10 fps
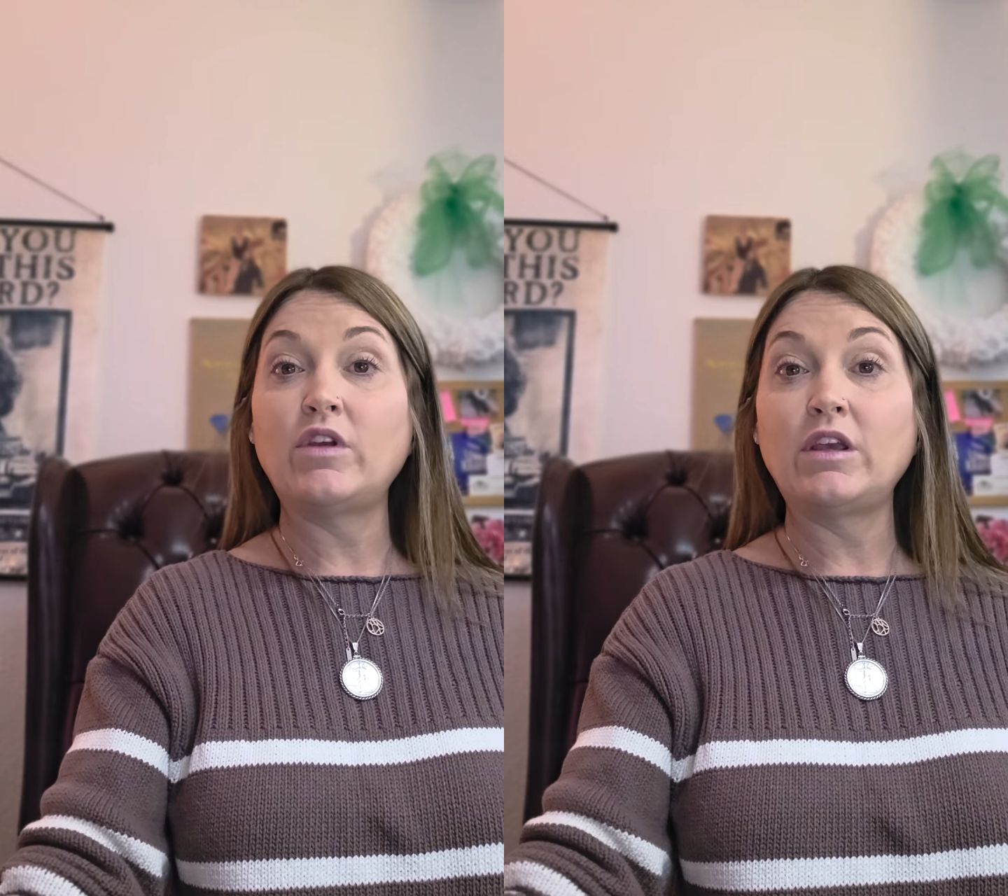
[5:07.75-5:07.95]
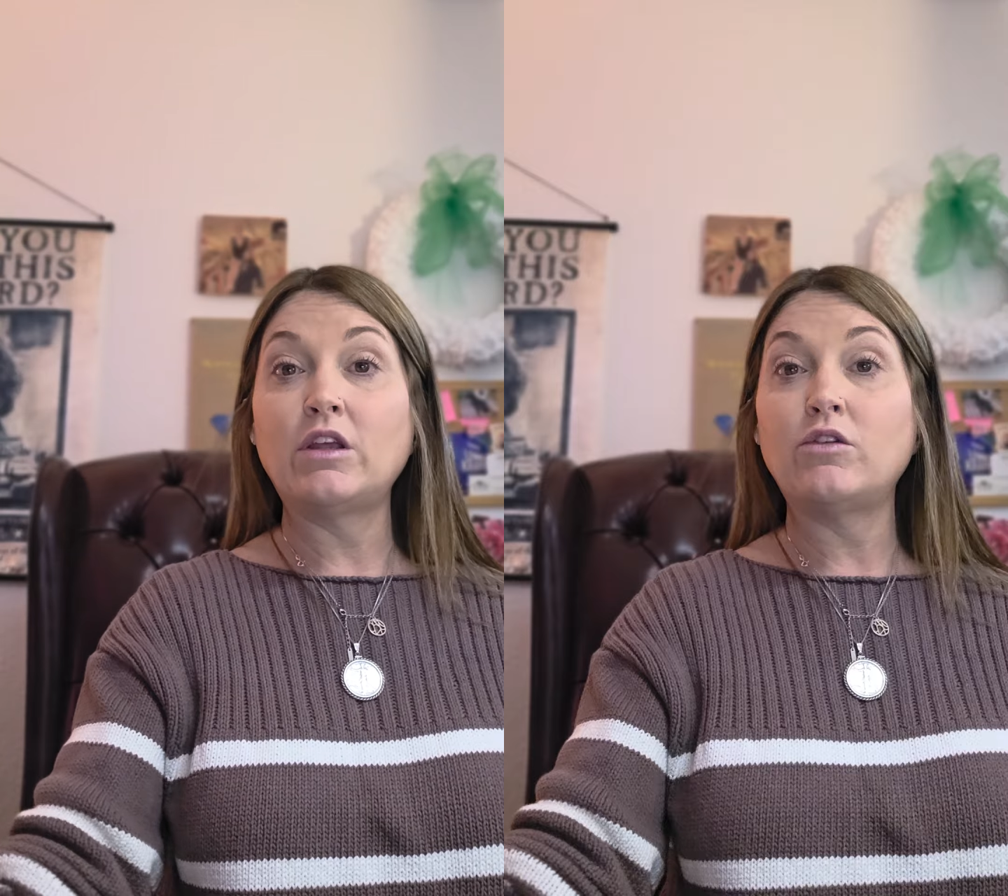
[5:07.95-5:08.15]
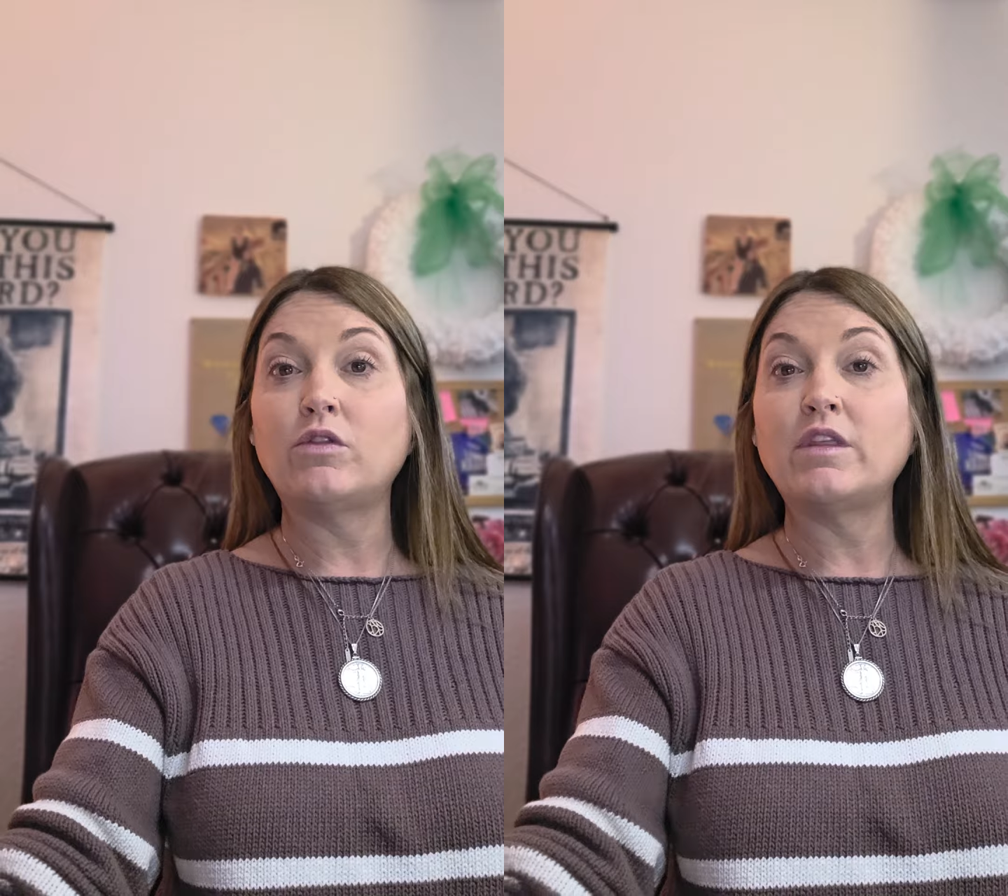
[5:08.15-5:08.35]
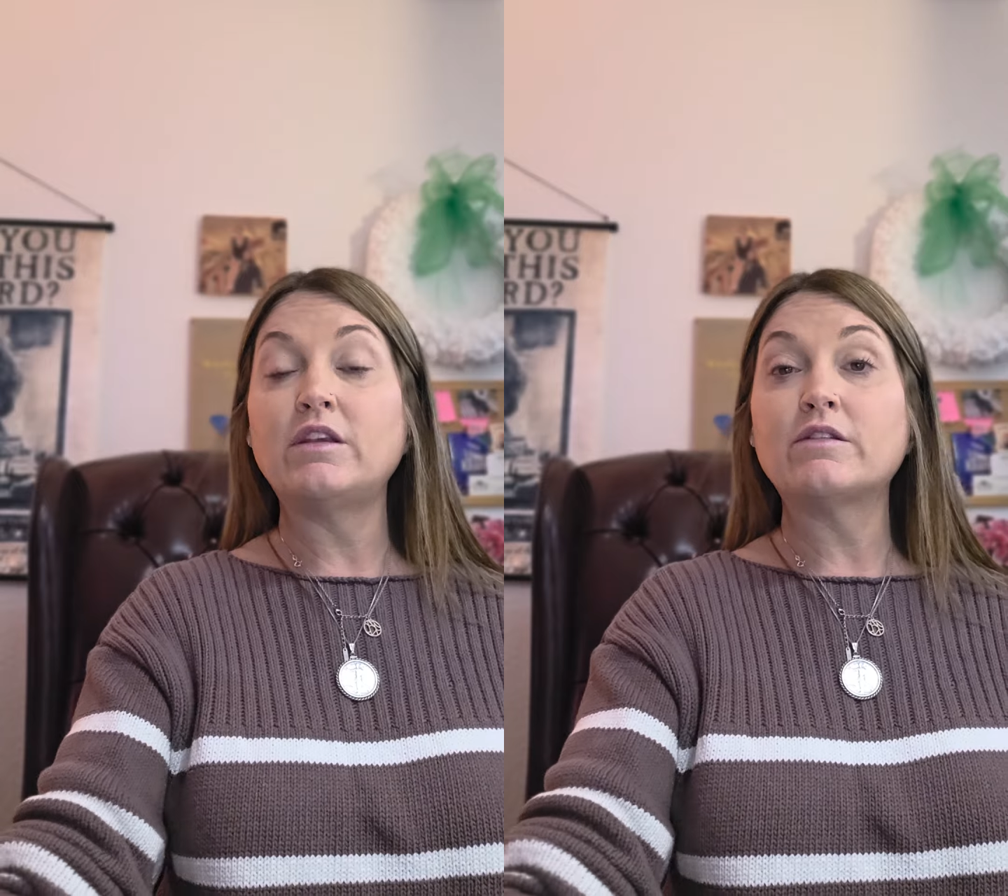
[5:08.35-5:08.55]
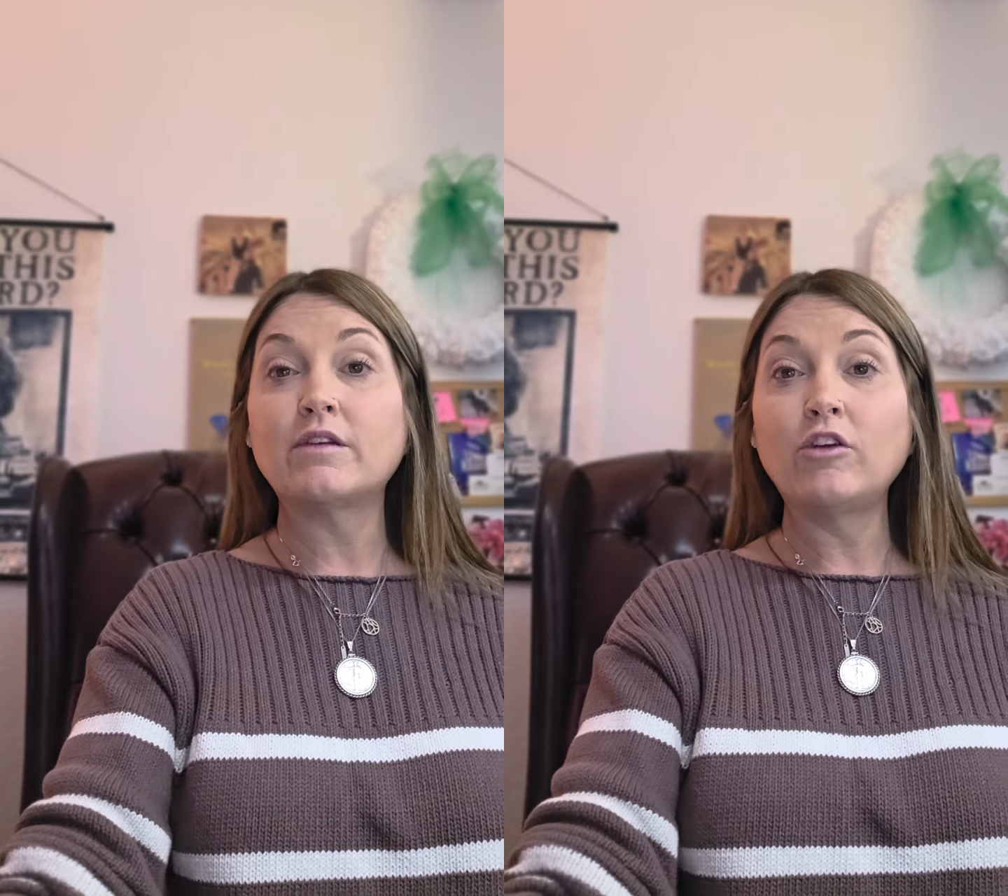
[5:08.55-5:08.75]
in the
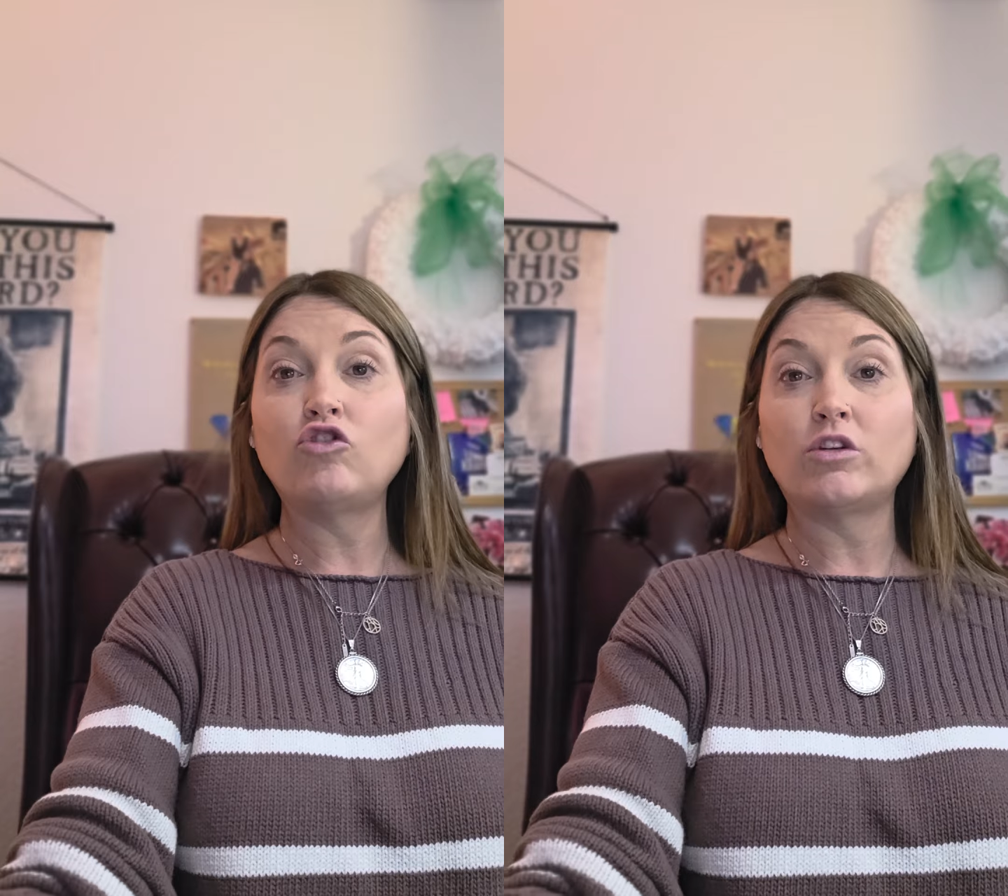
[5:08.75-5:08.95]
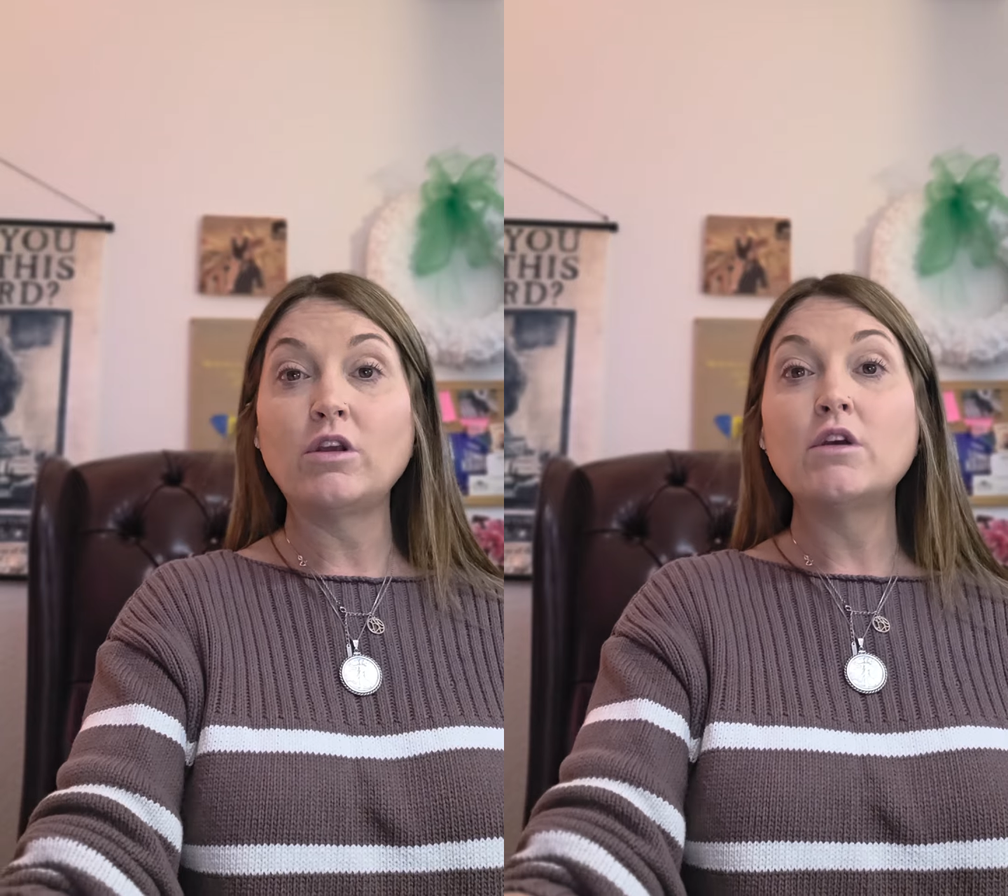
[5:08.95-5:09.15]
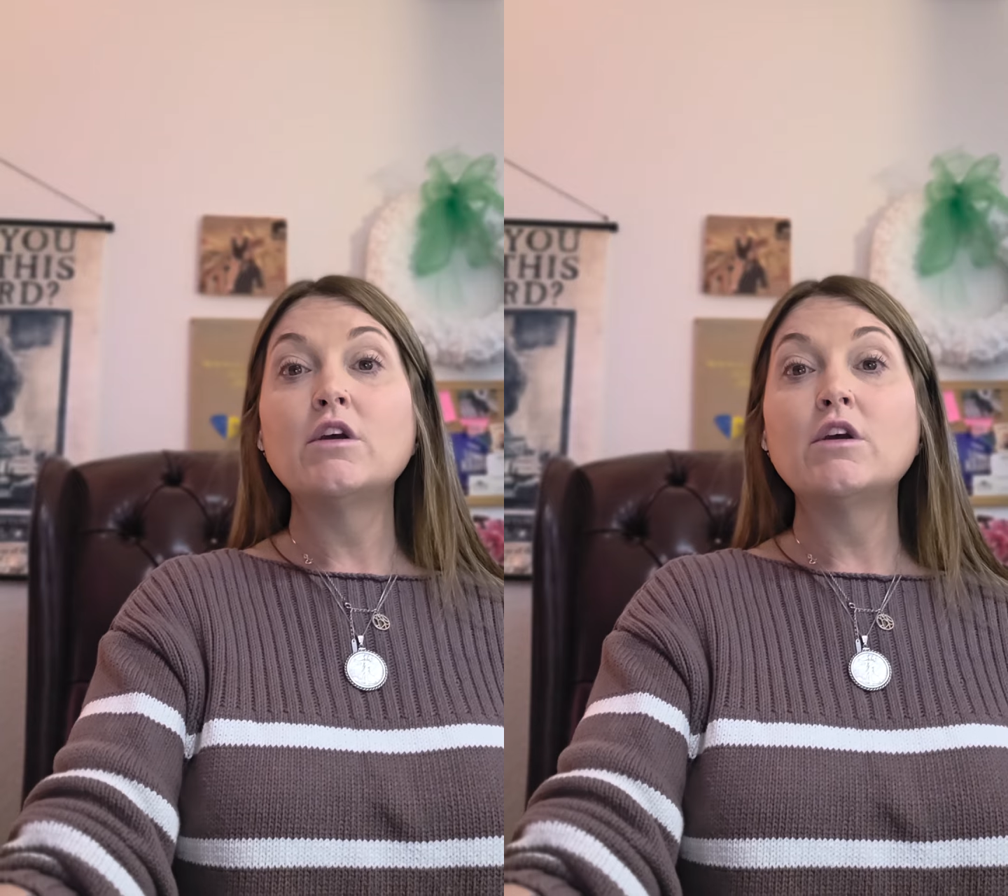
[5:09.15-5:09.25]
discussion